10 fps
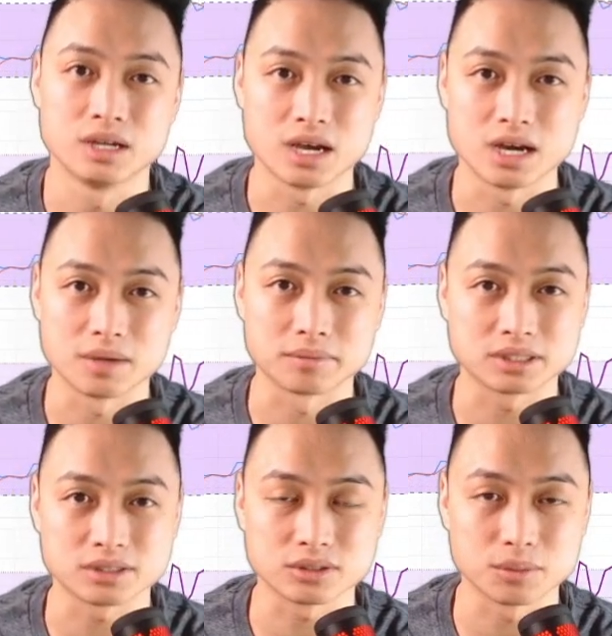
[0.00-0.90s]

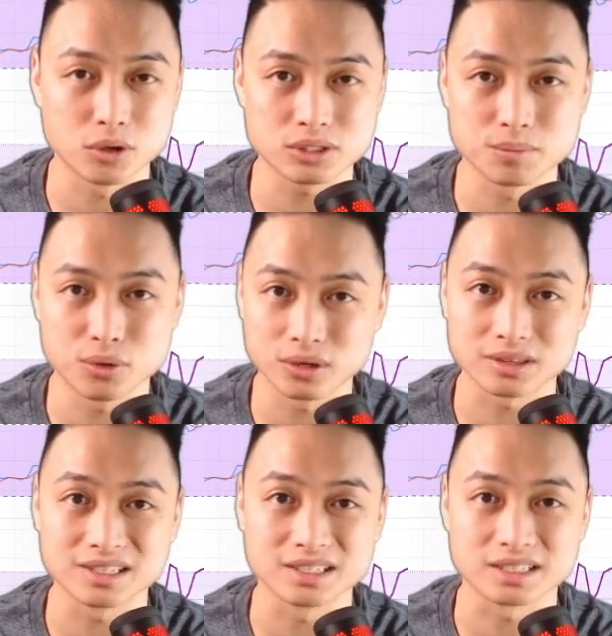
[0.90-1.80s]
So the most important
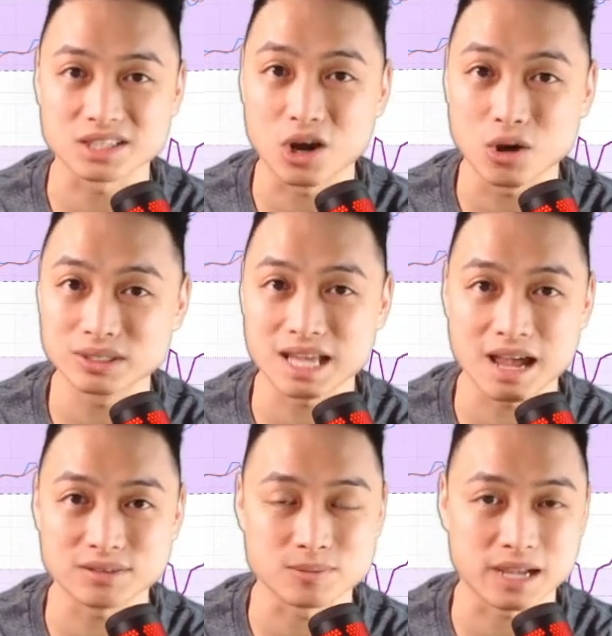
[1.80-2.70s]
thing is always
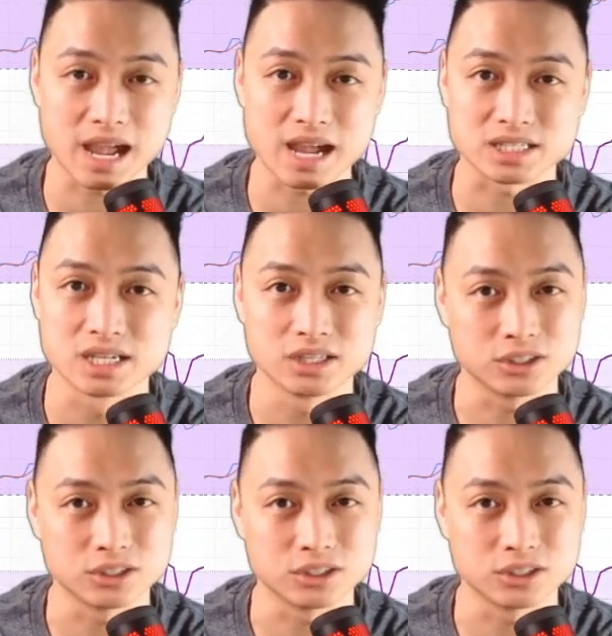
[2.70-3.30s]
have some cash.